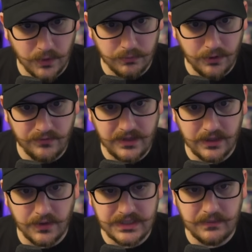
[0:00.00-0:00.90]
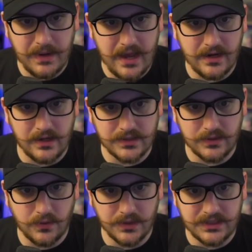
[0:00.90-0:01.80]
removed the increasing pack cost
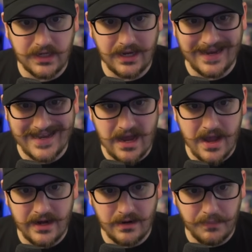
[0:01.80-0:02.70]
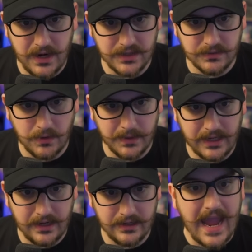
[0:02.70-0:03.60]
on orange stake, and now added a perishable mechanic.